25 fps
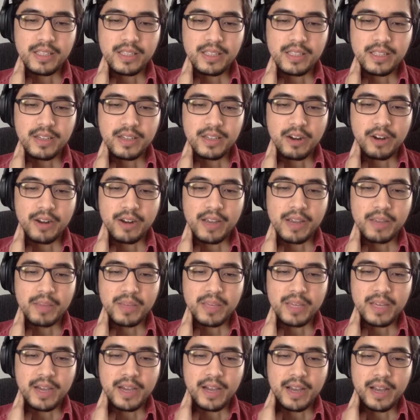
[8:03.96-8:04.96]
our
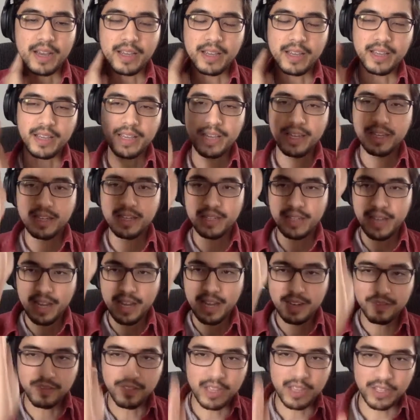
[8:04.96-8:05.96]
API in kind
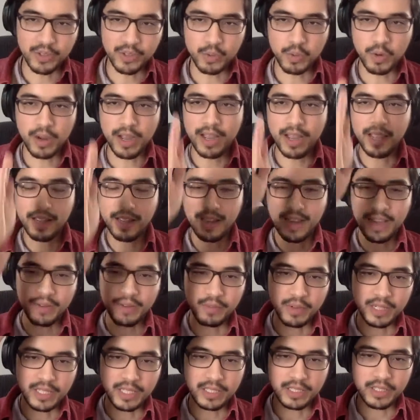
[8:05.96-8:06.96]
of this way.
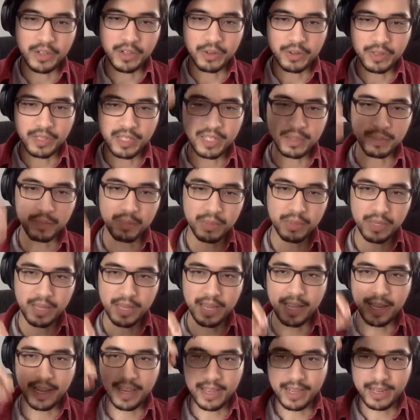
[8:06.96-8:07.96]
We just go deep,
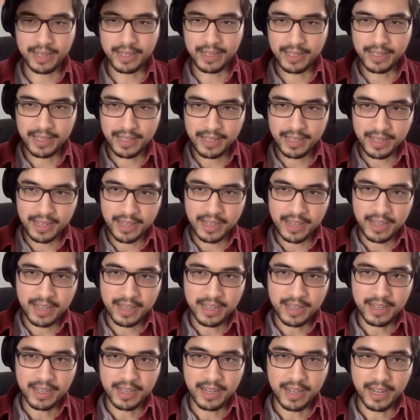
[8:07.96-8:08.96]
and
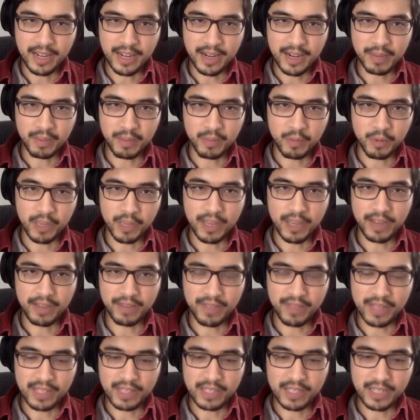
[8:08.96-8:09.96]
we have
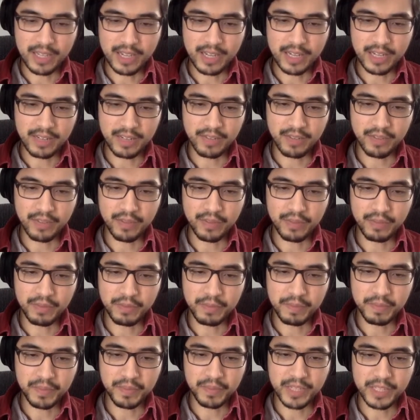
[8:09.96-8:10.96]
this kind of
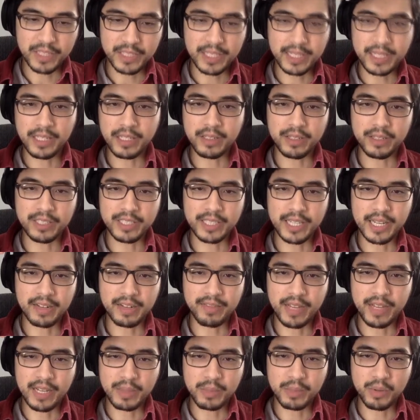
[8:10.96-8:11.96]
singular set of
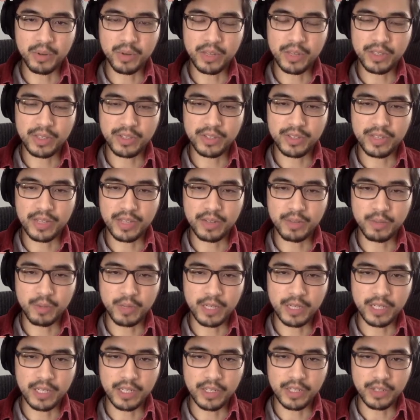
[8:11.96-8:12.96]
endpoints that we
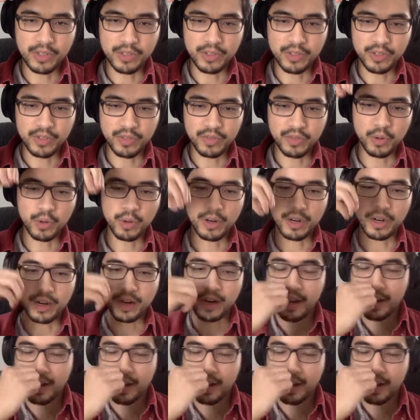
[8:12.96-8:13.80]
can use for